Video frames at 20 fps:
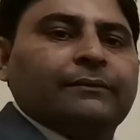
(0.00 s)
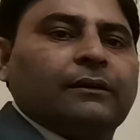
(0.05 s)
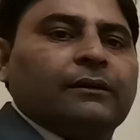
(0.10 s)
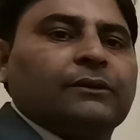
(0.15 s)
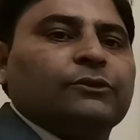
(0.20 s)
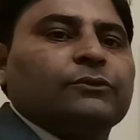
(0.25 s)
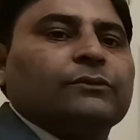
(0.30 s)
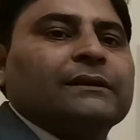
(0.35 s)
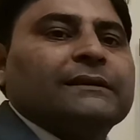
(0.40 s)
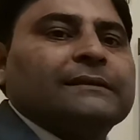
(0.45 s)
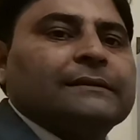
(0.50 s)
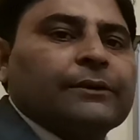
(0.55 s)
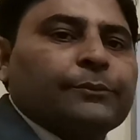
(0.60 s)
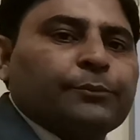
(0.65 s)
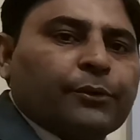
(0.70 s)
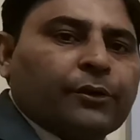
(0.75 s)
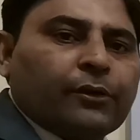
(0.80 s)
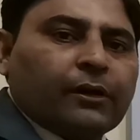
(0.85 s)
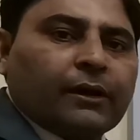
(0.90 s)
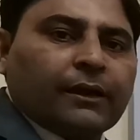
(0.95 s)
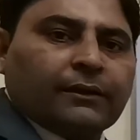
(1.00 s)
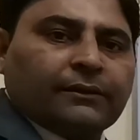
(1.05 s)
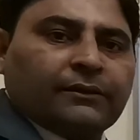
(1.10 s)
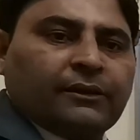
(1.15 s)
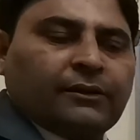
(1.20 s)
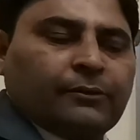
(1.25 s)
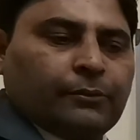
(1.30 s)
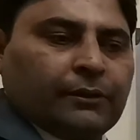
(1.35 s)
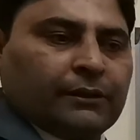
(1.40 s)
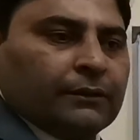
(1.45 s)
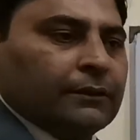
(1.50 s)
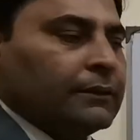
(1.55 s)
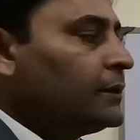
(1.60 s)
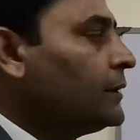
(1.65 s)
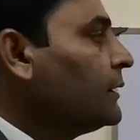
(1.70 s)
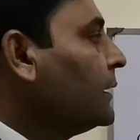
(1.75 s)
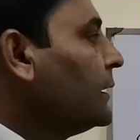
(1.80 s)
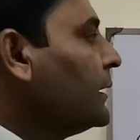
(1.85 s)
or you can say periodic table,